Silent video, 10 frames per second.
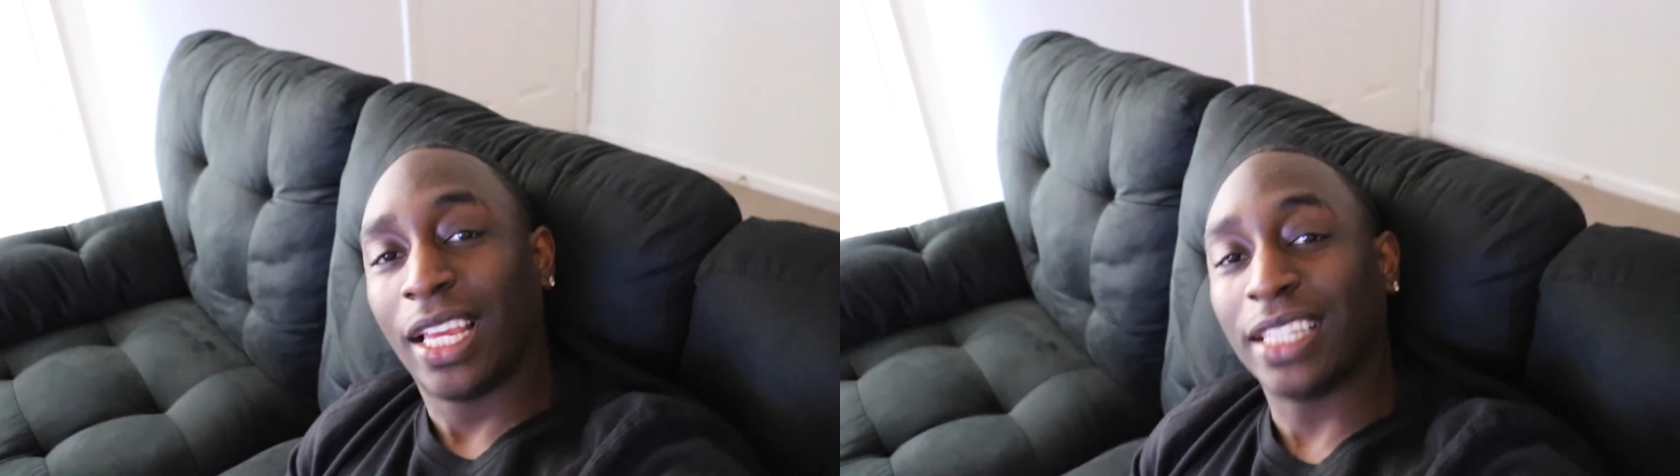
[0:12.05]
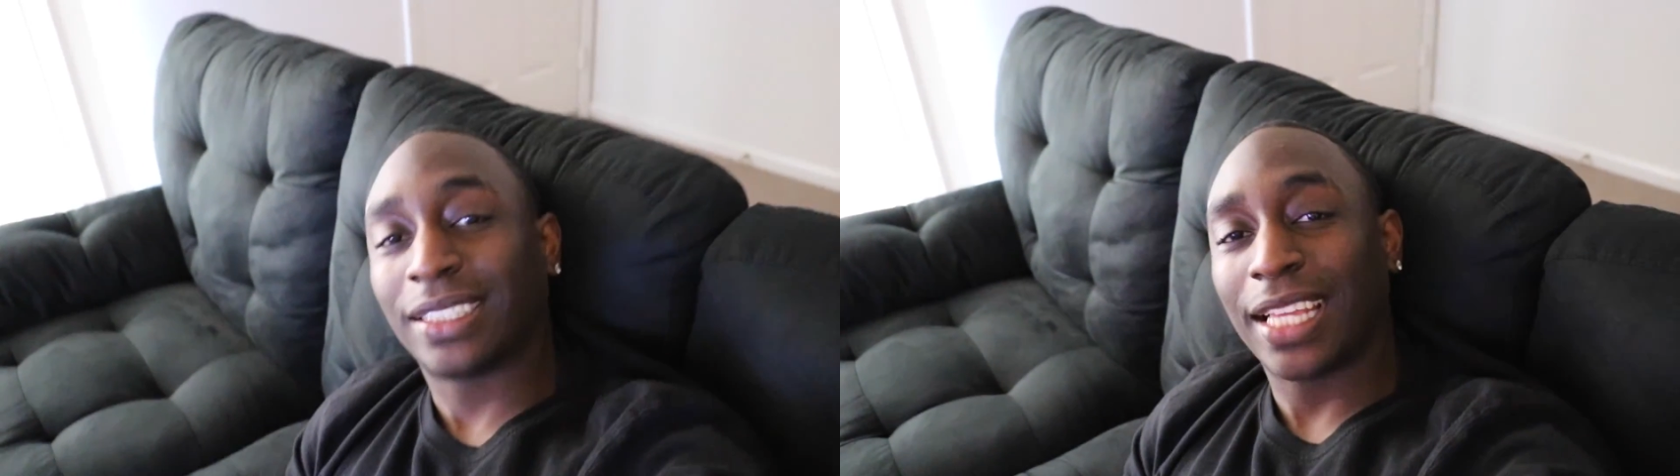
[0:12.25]

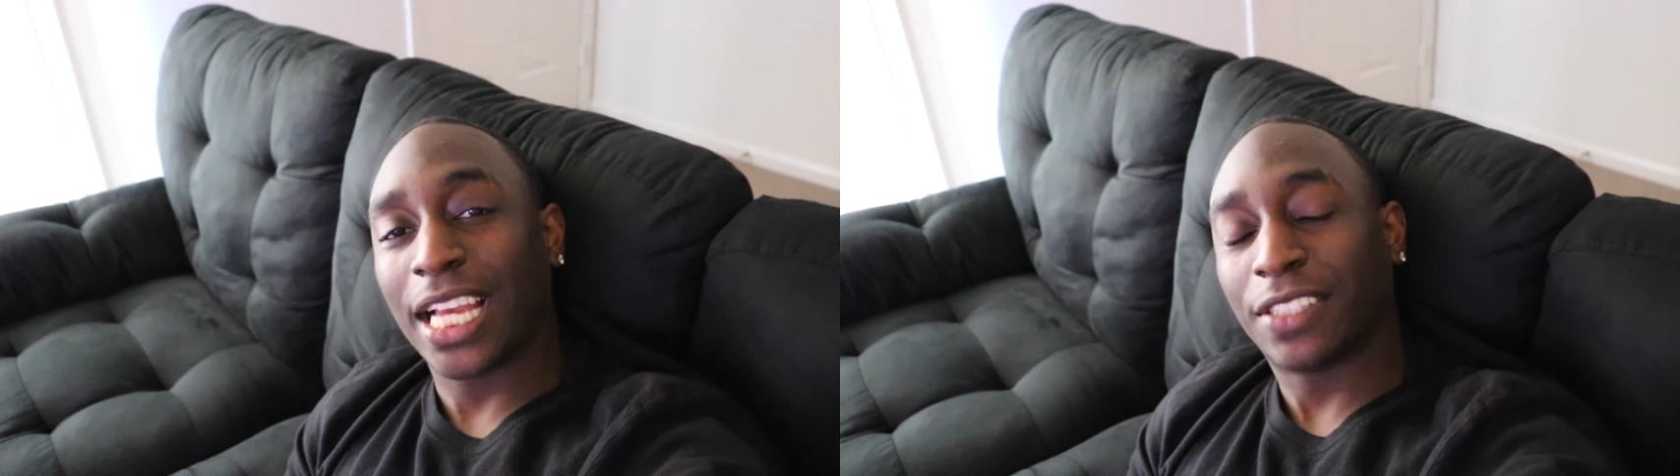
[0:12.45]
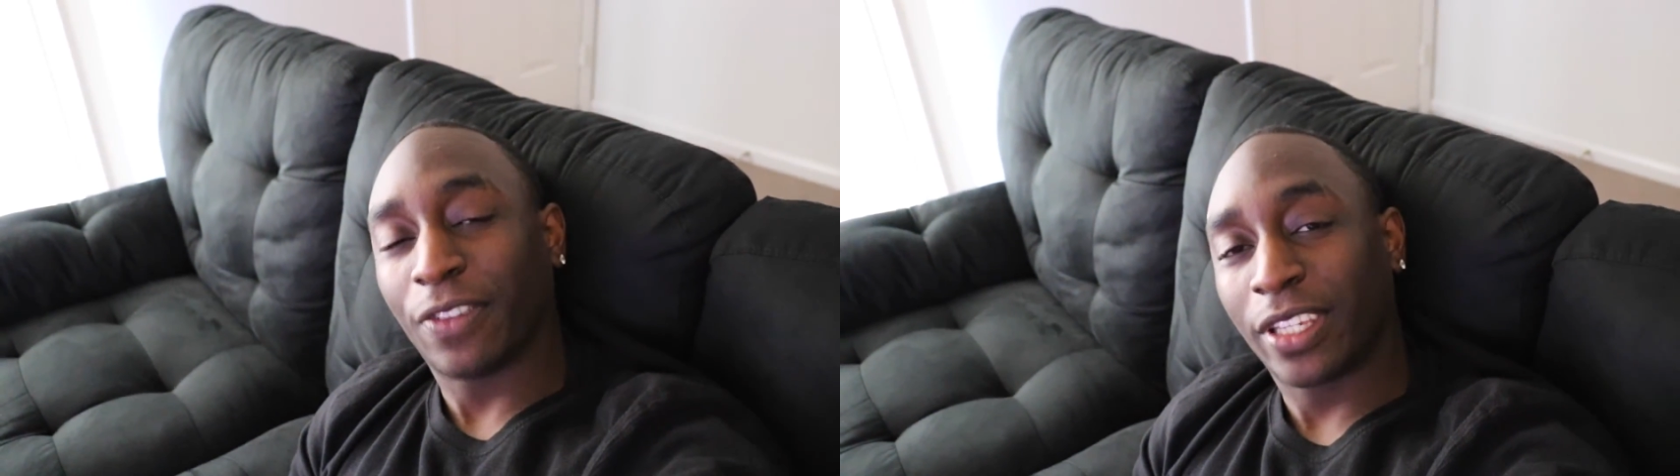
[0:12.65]
It
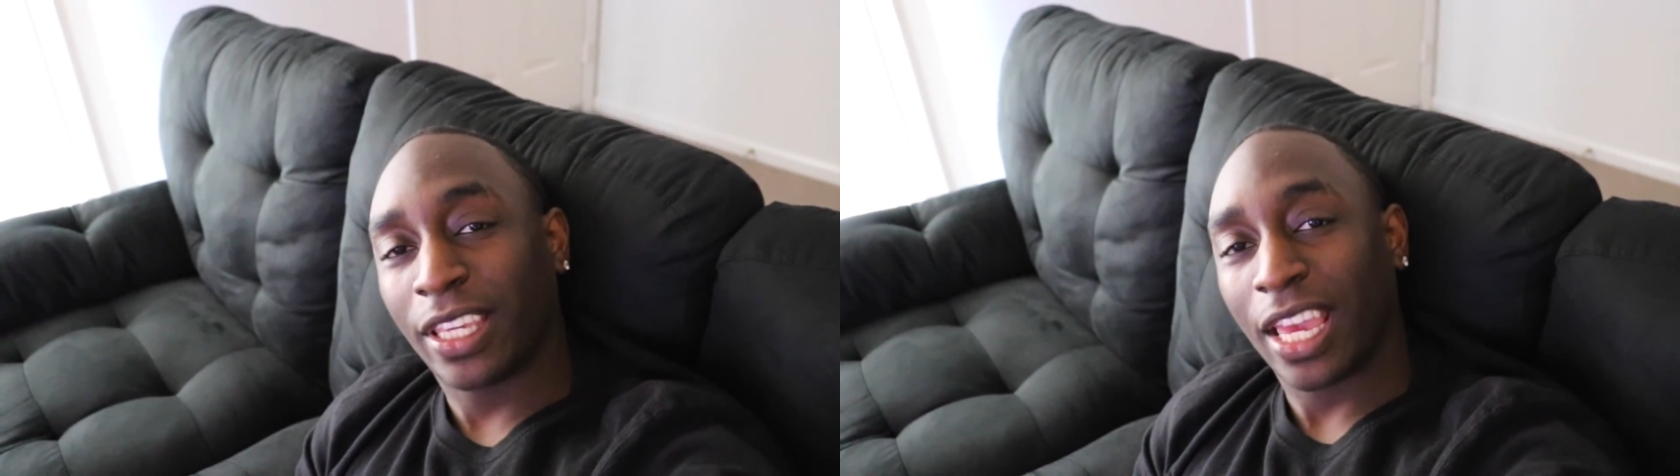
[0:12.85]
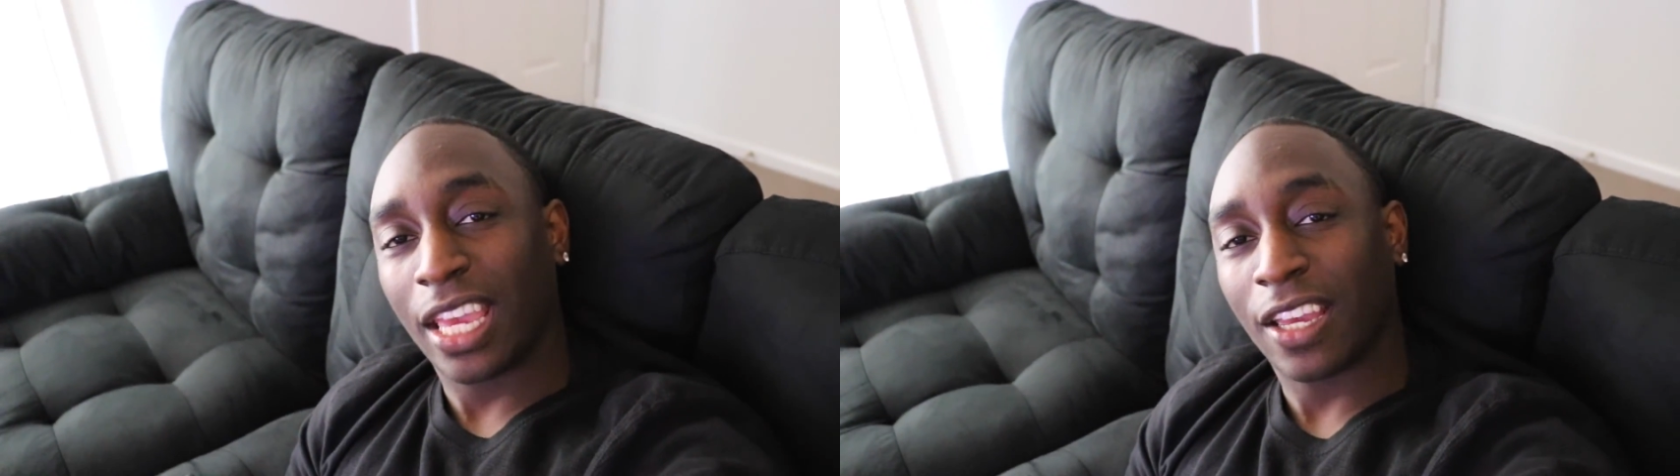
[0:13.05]
stands for
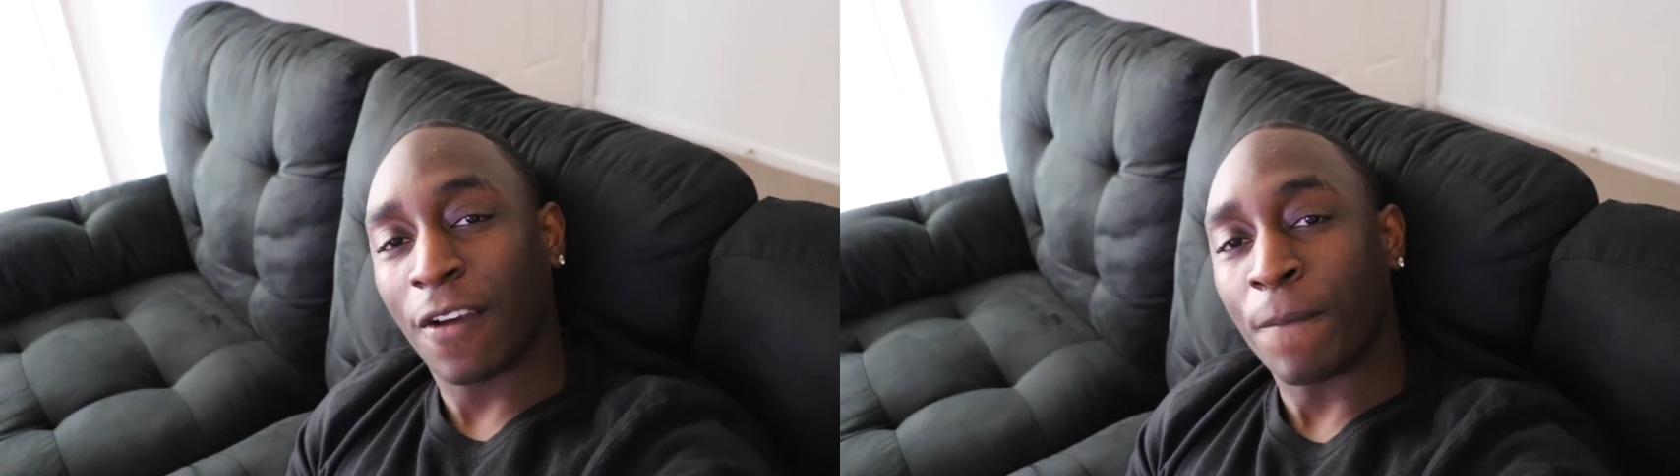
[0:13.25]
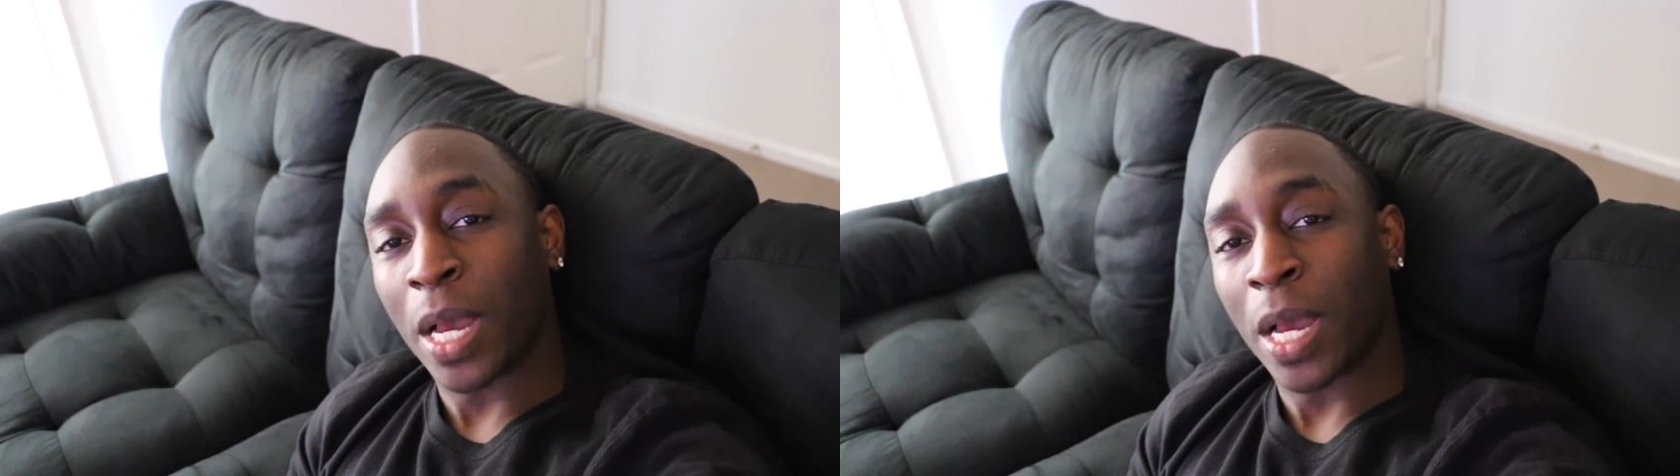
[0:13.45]
King of